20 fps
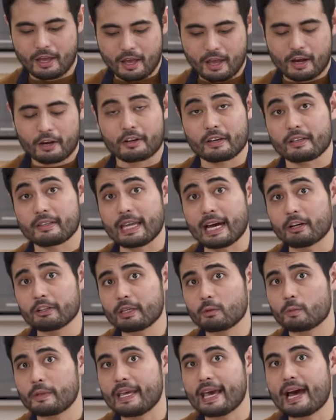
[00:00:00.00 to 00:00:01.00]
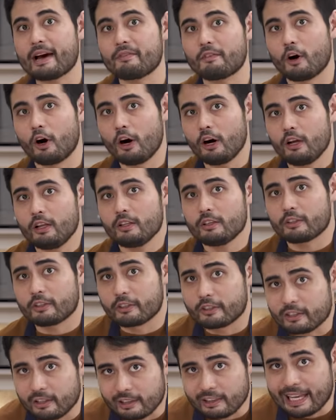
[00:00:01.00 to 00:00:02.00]
Okay, now that we have all
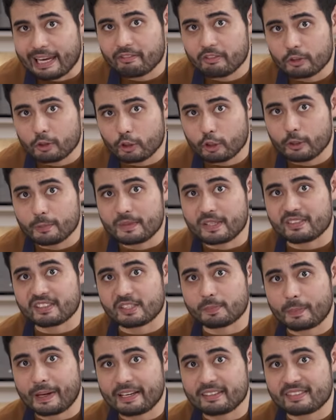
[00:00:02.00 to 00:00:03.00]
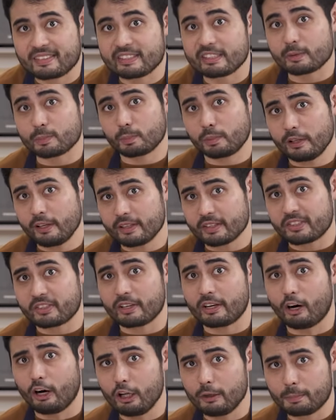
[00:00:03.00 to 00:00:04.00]
our 11 herbs and spices
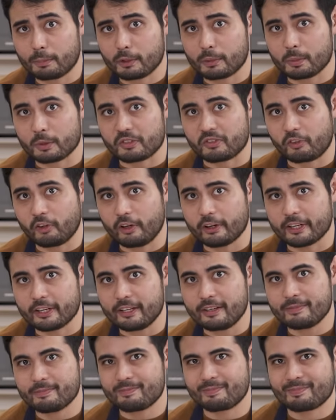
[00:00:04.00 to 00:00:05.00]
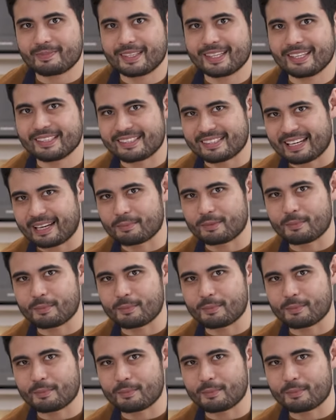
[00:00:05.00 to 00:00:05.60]
plus all-purpose flour, it's time